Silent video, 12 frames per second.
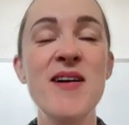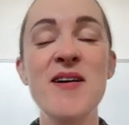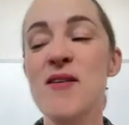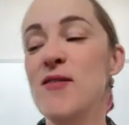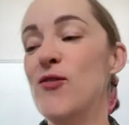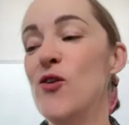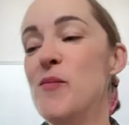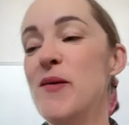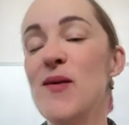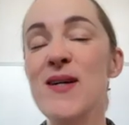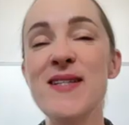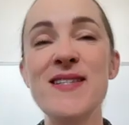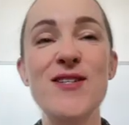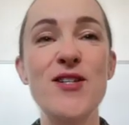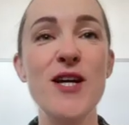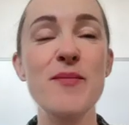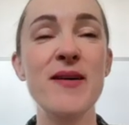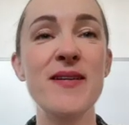Fool me once,
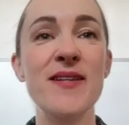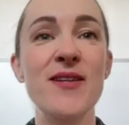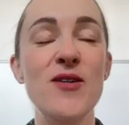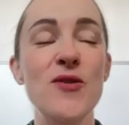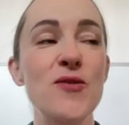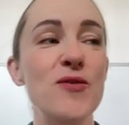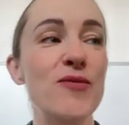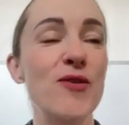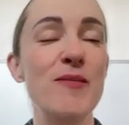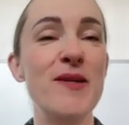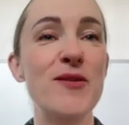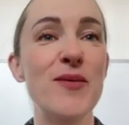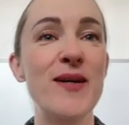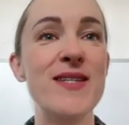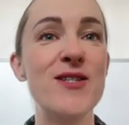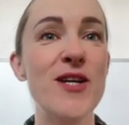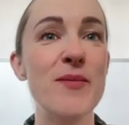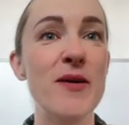shame on you. Fool me twice,
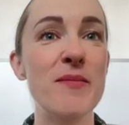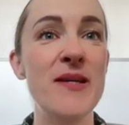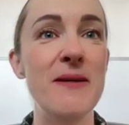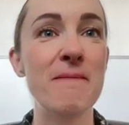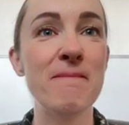shame on me.